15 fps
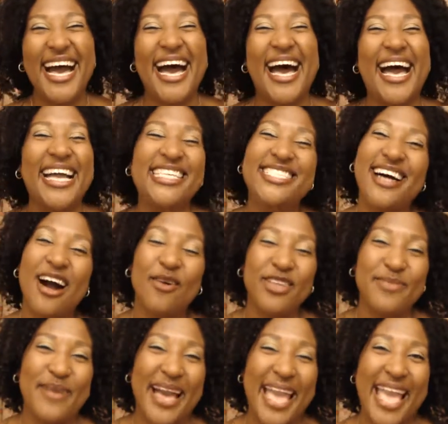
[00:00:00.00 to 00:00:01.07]
I talk
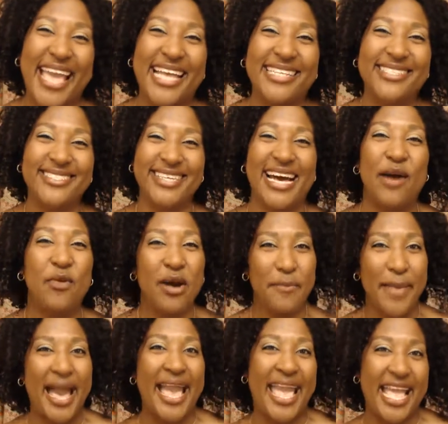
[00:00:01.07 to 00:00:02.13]
with my hands, so I want
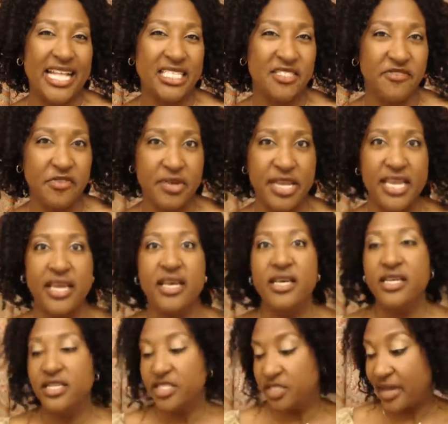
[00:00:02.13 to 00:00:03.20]
my hands free.
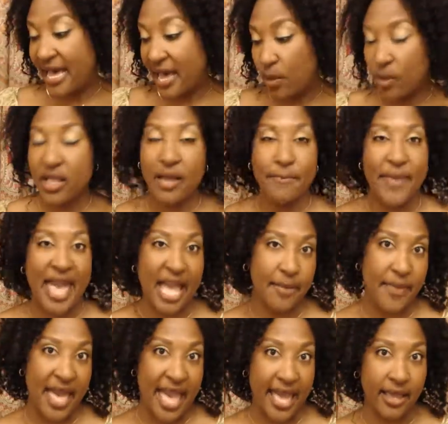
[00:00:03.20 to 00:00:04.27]
So I want a
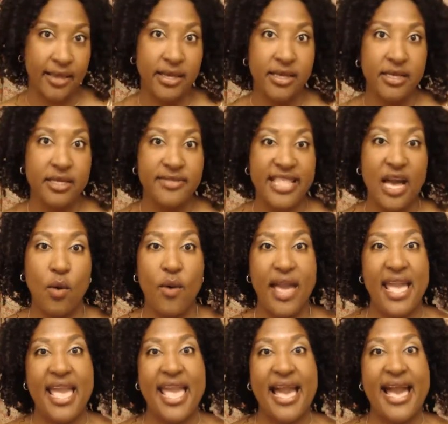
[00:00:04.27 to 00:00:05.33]
backpack. That
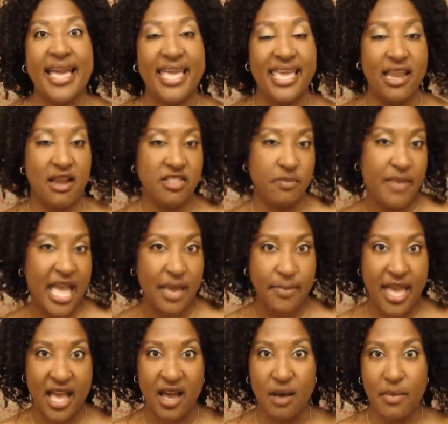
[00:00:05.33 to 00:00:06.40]
way, I can carry the
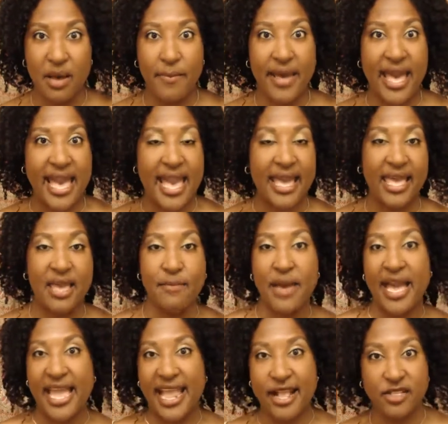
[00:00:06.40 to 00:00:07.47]
backpack on my back, and
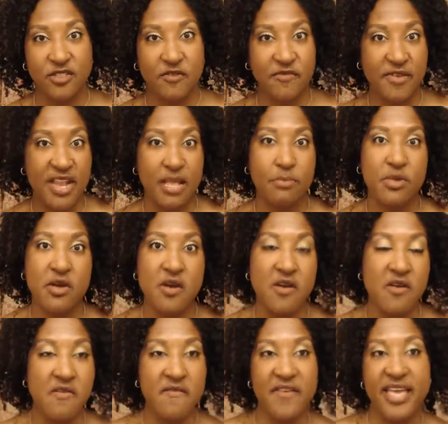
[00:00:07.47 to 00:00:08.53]
my hands are free to
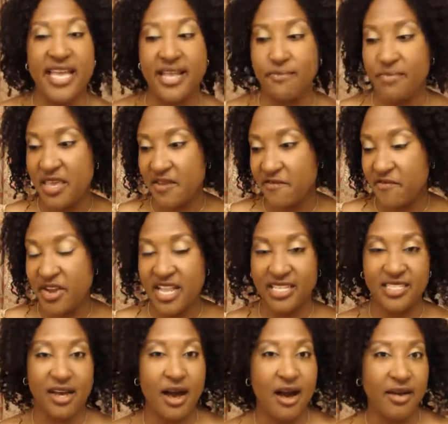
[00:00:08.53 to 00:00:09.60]
move and be free to
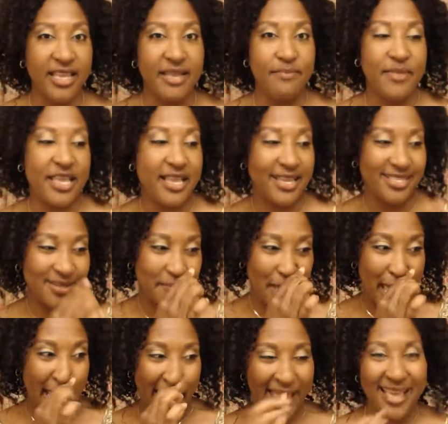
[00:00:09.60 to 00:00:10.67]
talk and be,
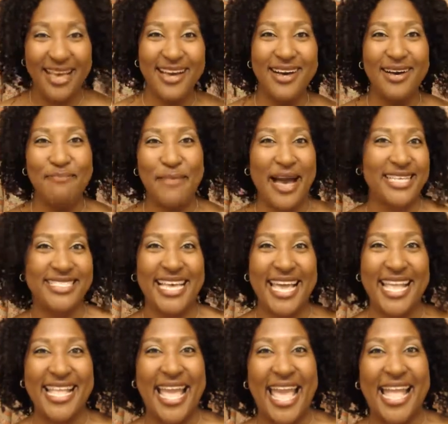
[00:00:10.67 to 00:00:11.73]
be my
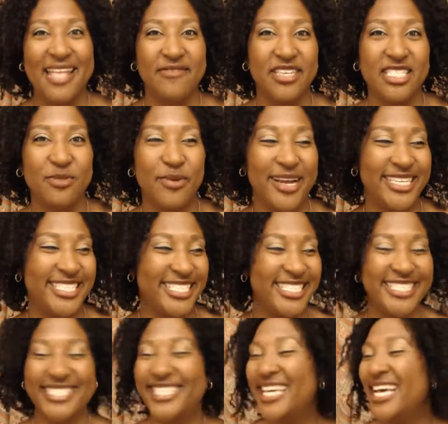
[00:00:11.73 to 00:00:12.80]
second hand of
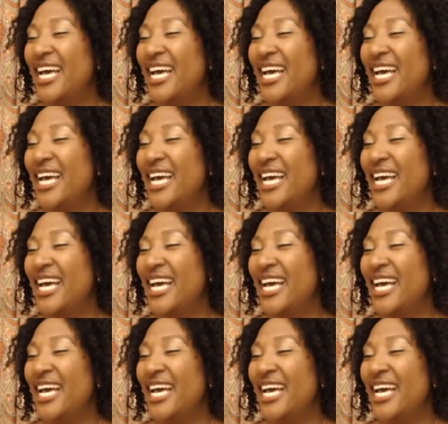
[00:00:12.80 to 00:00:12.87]
expressions.